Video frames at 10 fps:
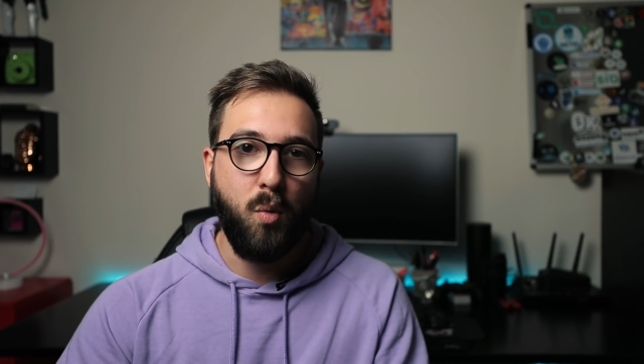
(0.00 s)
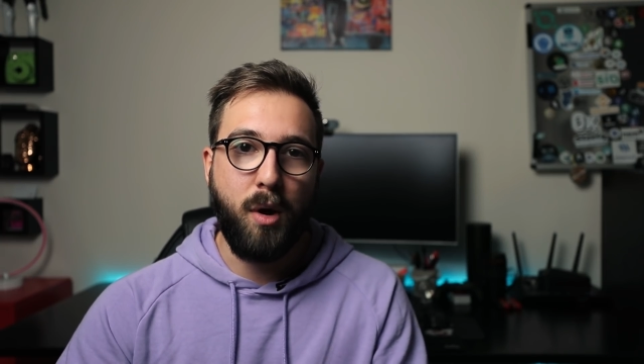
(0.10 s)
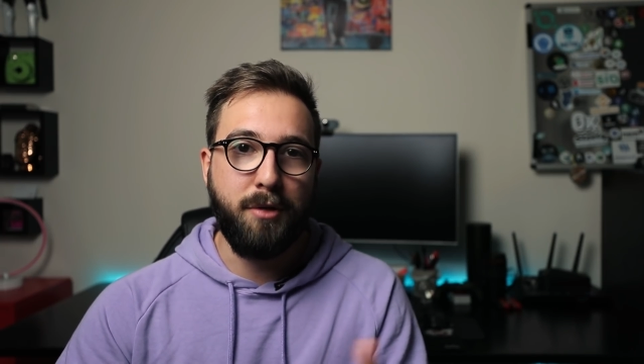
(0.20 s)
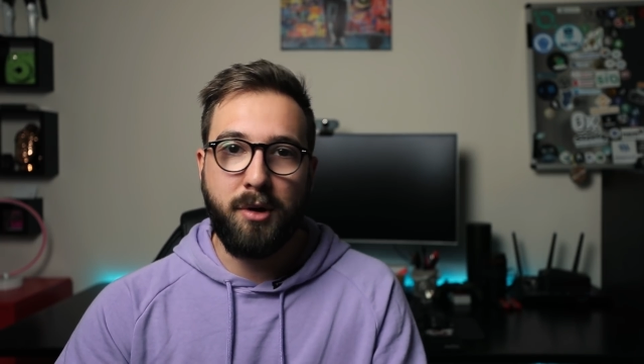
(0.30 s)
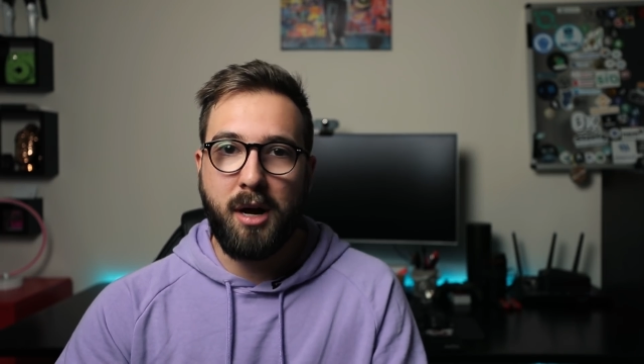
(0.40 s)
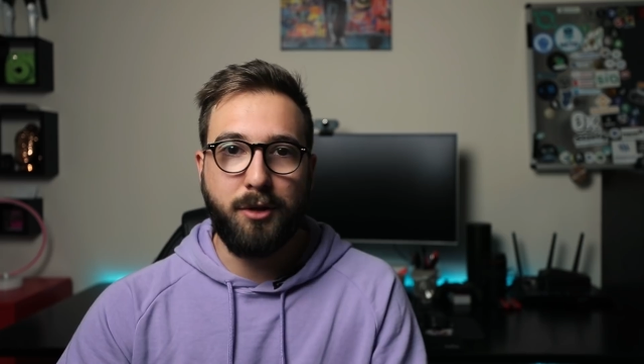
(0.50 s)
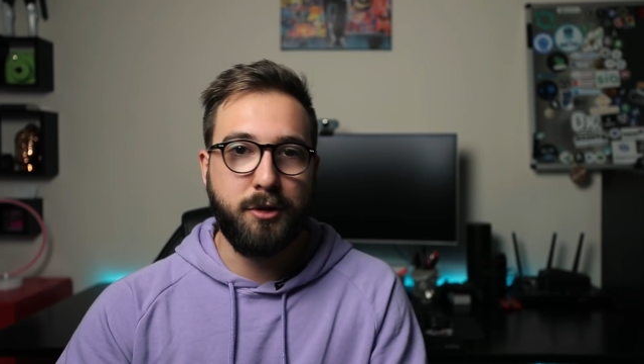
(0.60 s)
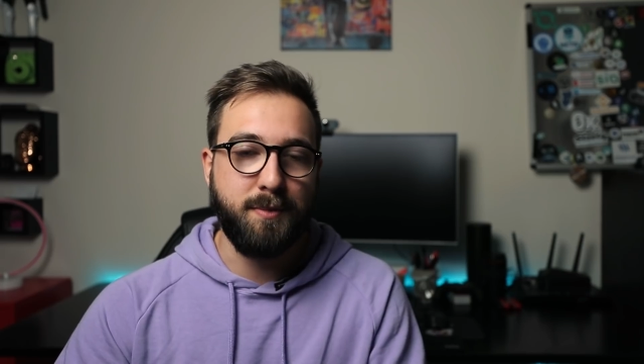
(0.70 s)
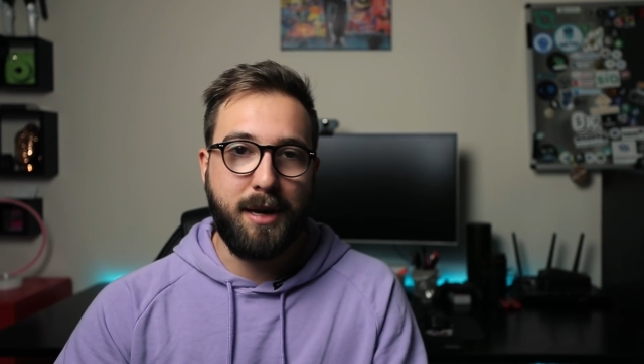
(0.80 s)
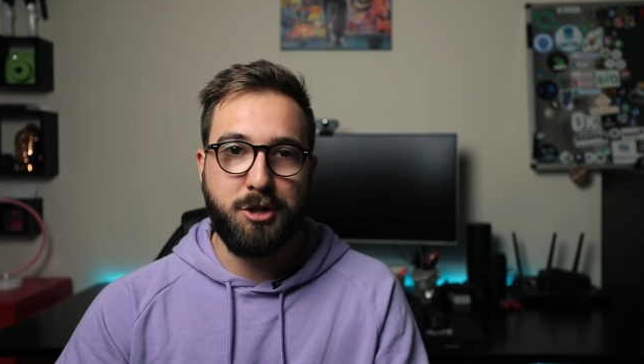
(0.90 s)
whether or not
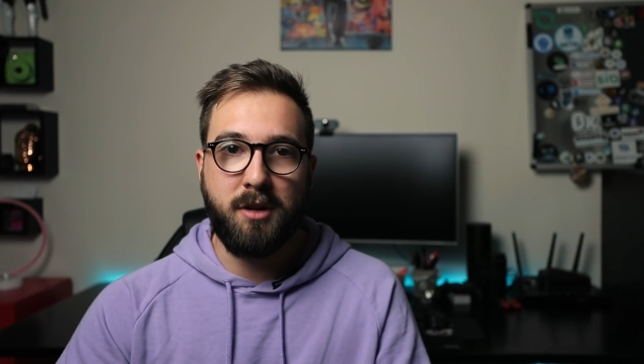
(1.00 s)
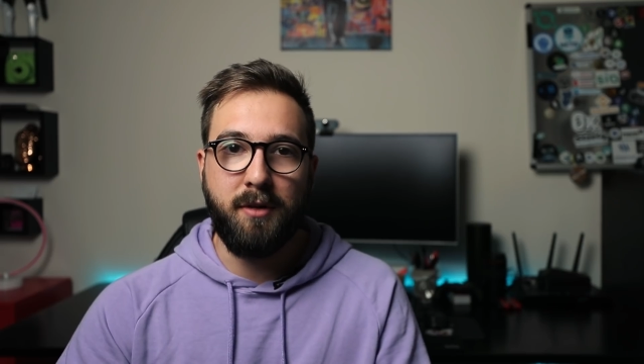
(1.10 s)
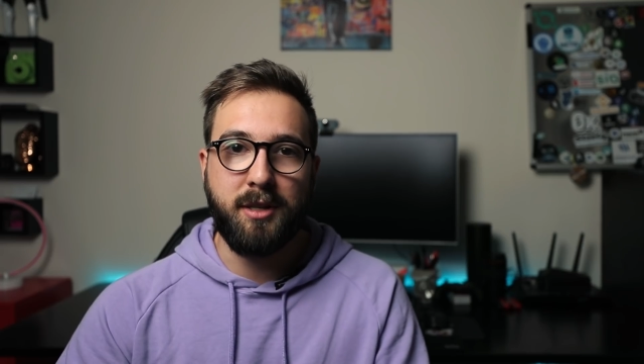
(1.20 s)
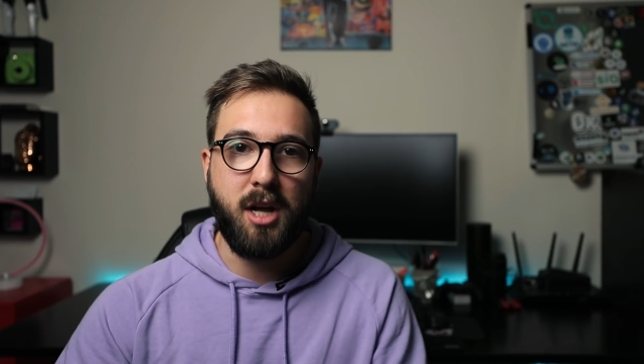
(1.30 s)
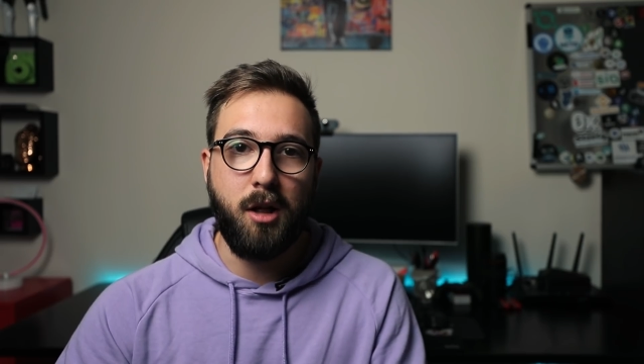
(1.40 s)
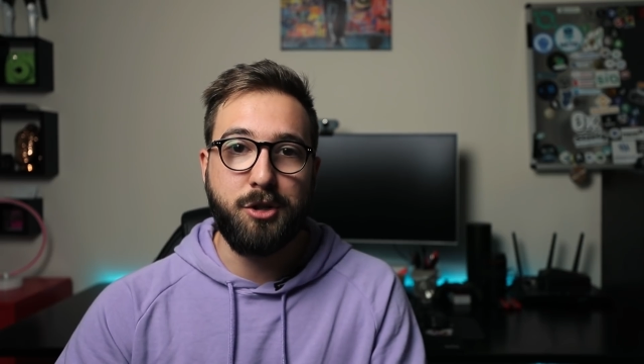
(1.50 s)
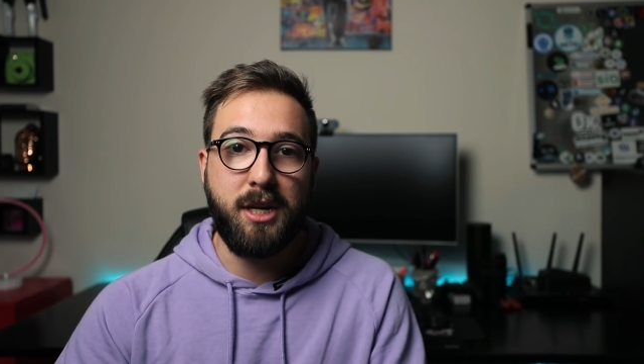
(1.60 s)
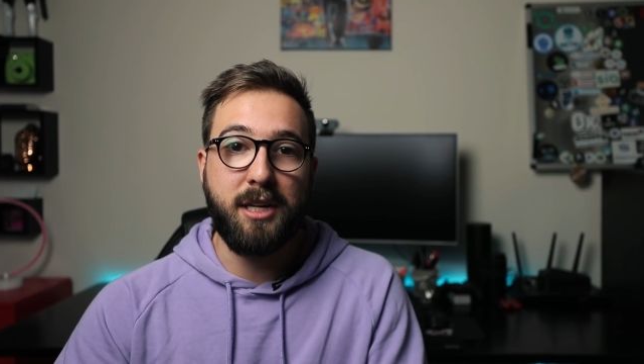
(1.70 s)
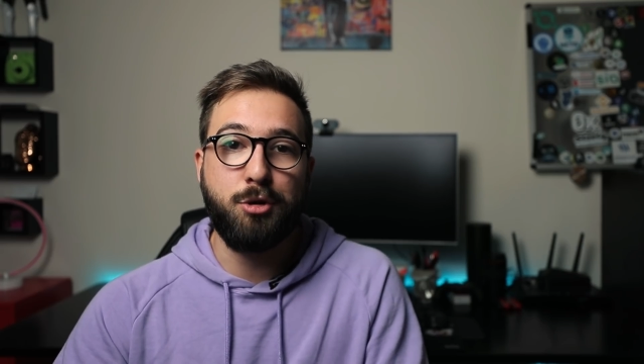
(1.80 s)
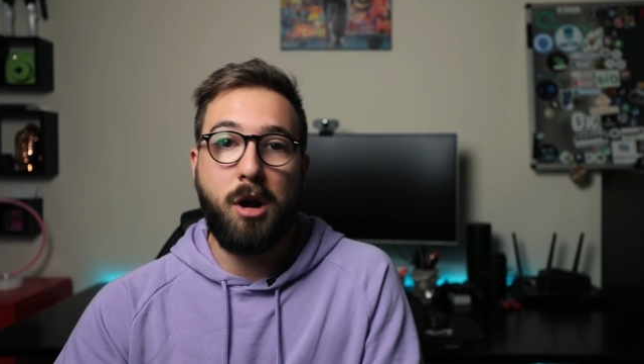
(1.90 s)
there's mention of
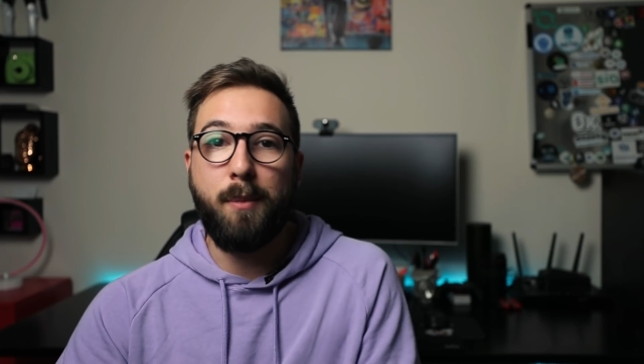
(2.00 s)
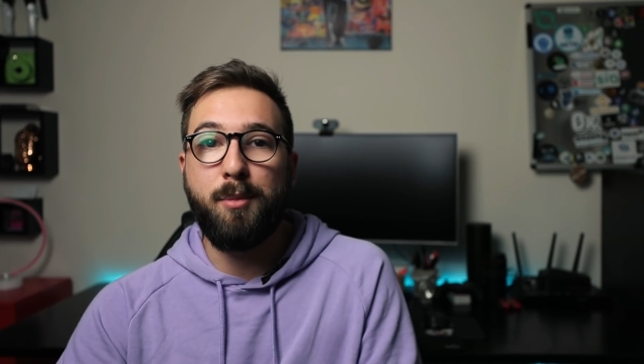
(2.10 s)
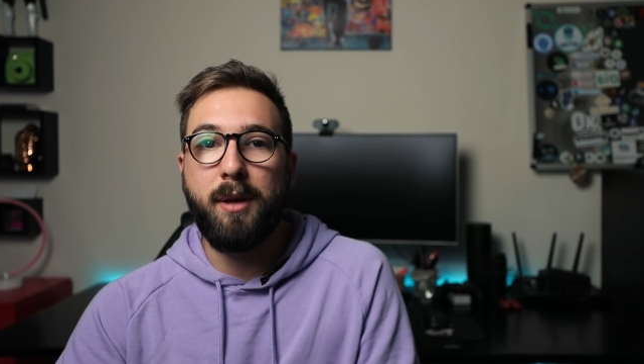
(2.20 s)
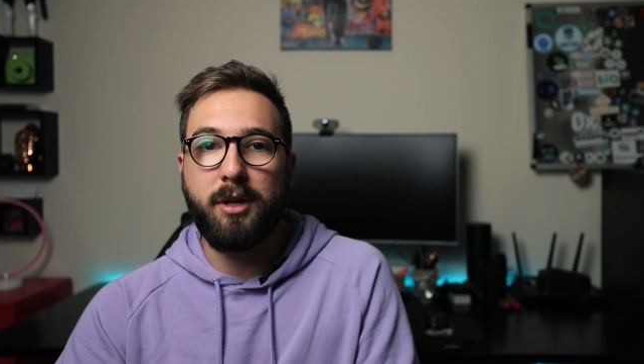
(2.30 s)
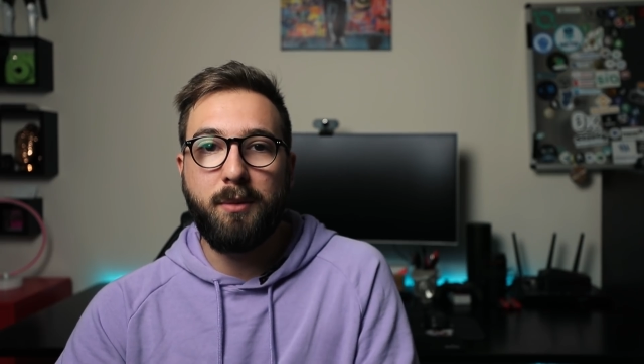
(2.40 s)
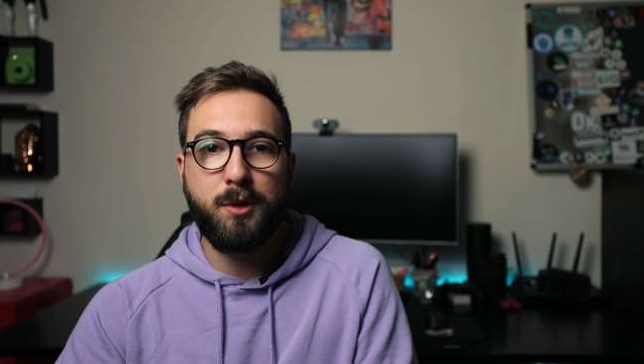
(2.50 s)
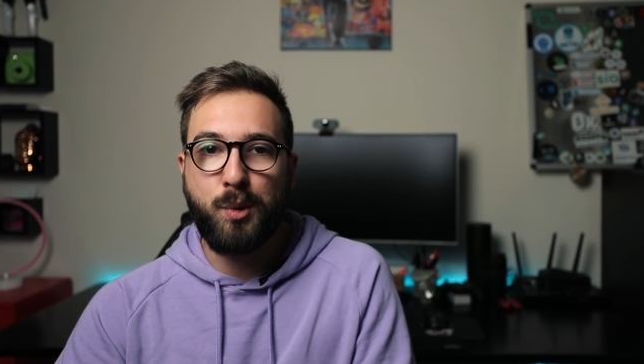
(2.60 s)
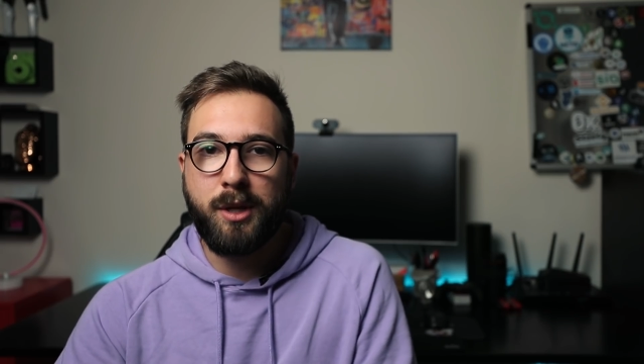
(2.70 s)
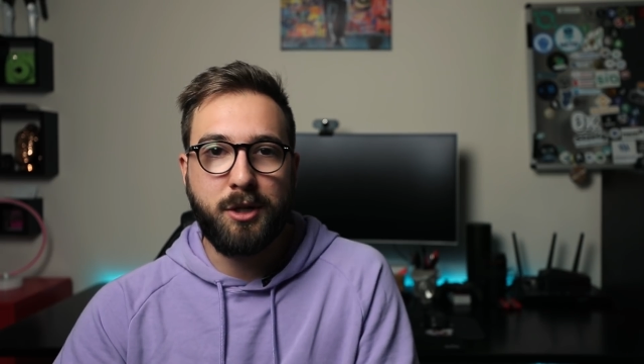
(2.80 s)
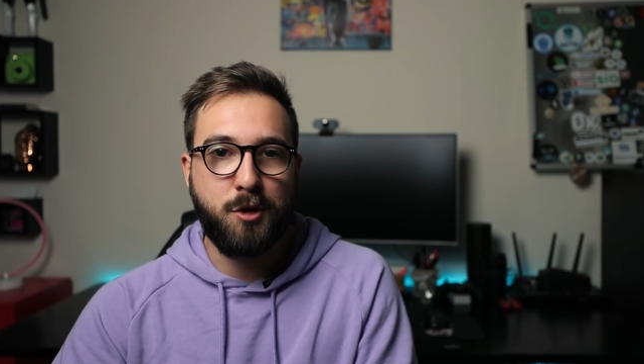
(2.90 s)
Ontology interoperability
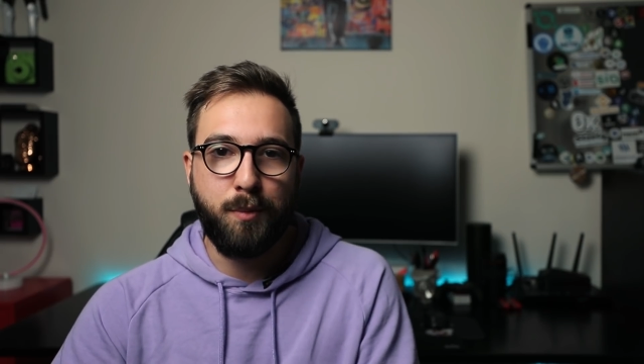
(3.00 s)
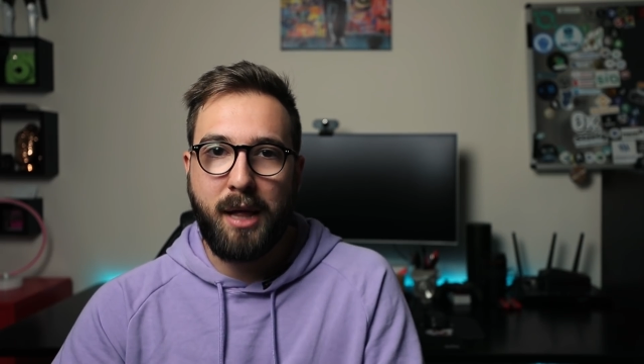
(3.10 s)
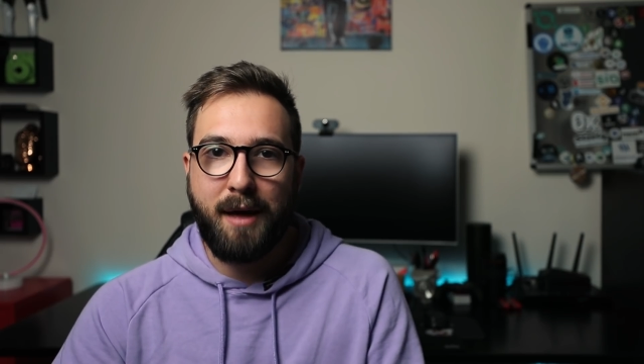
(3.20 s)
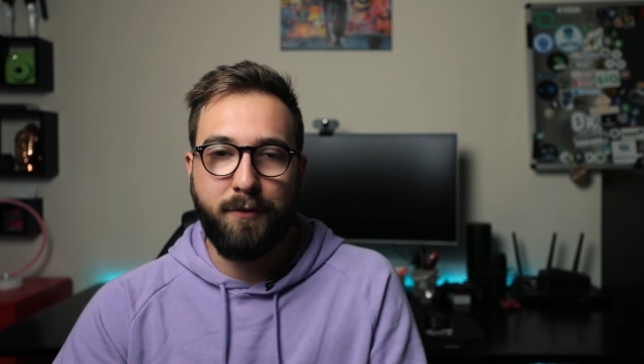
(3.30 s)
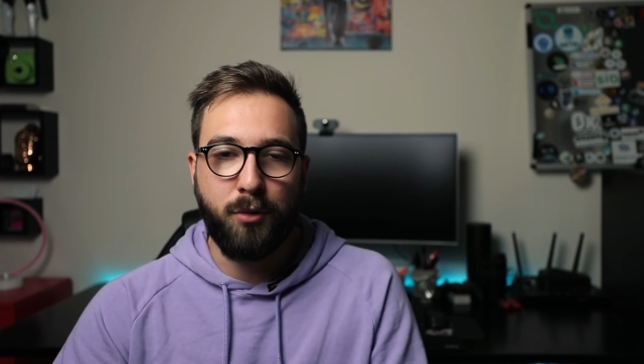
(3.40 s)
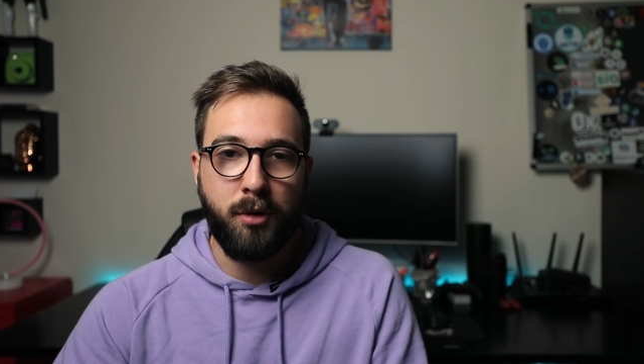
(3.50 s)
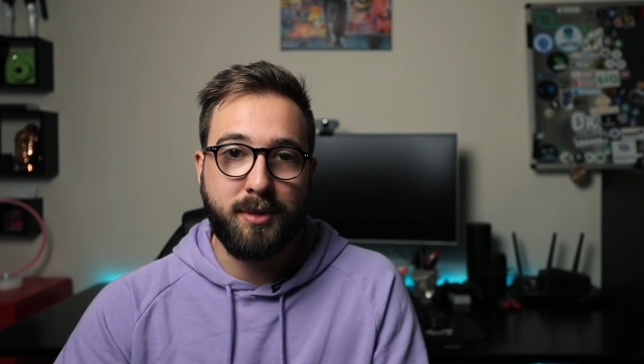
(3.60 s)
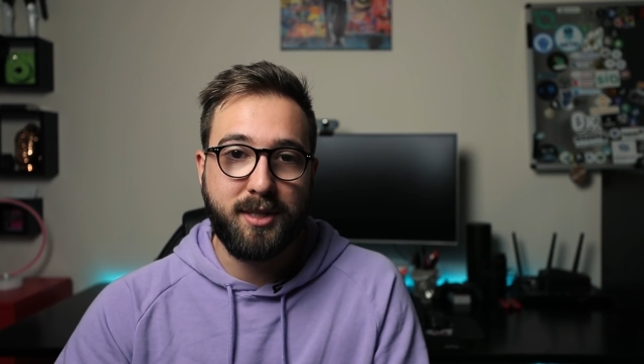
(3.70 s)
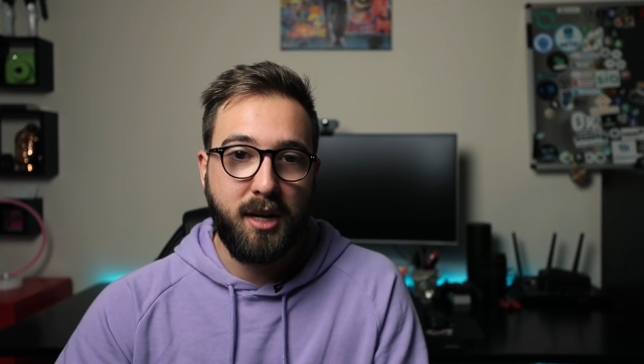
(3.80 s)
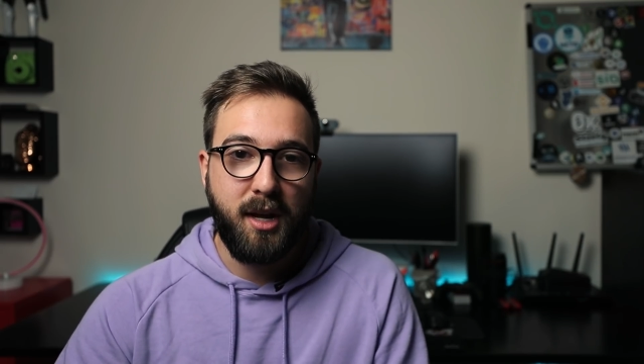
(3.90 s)
between the two
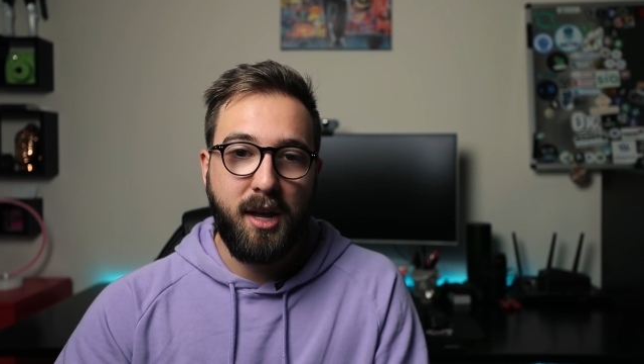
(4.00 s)
platforms